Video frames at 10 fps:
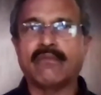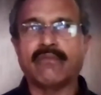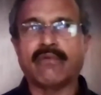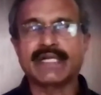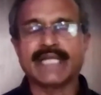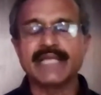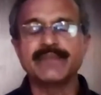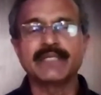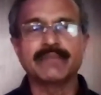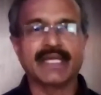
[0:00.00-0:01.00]
What I
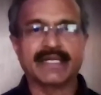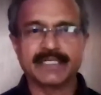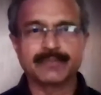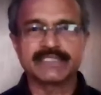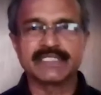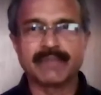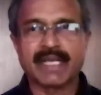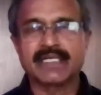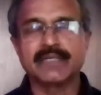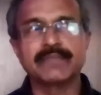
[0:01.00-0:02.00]
mean by 100%
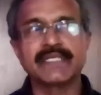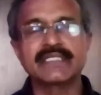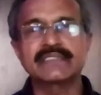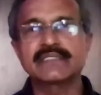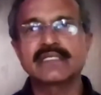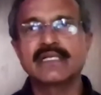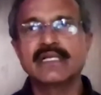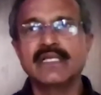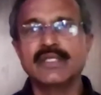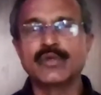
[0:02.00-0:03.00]
backup is
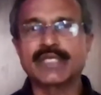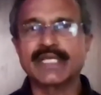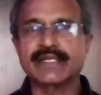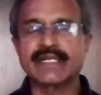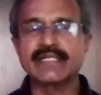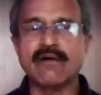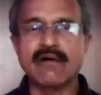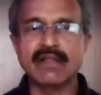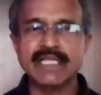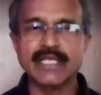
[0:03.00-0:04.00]
you can run
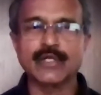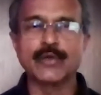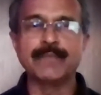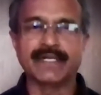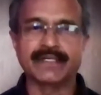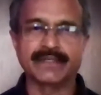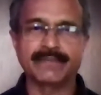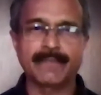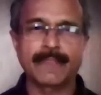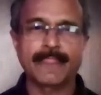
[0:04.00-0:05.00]
all the equipment
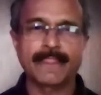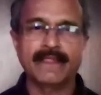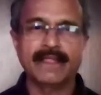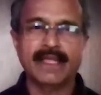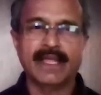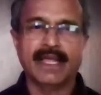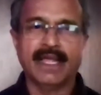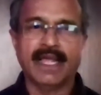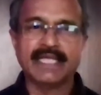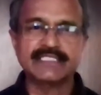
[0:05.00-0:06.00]

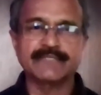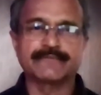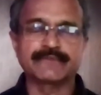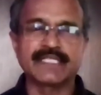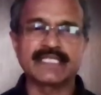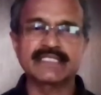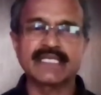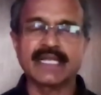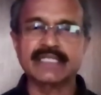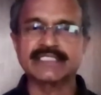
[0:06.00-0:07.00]
as if there is an
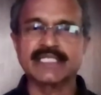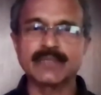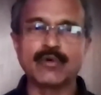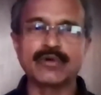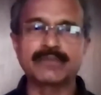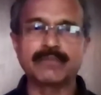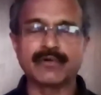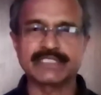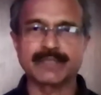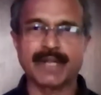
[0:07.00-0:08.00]
electricity board power
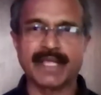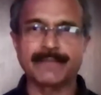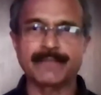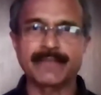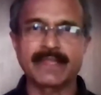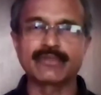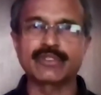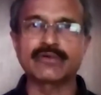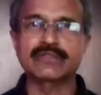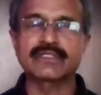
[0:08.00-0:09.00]
supply
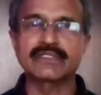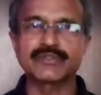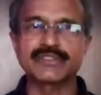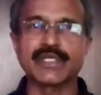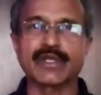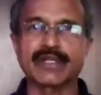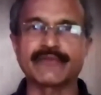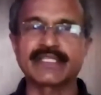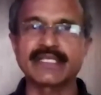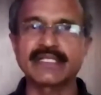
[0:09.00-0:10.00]
without switching on
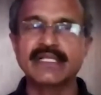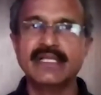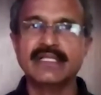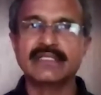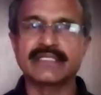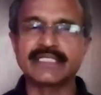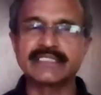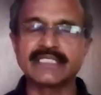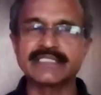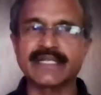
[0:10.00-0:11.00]
everything. The
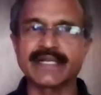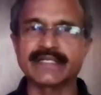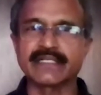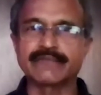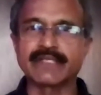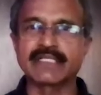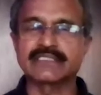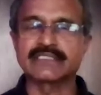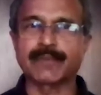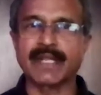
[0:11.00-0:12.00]
diesel generator will
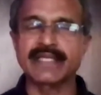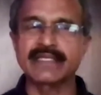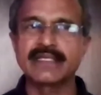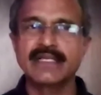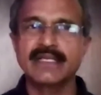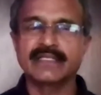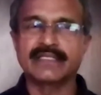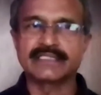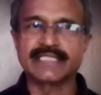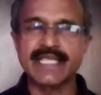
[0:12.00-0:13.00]
supply
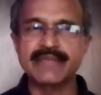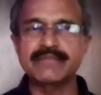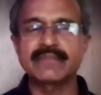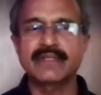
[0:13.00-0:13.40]
the same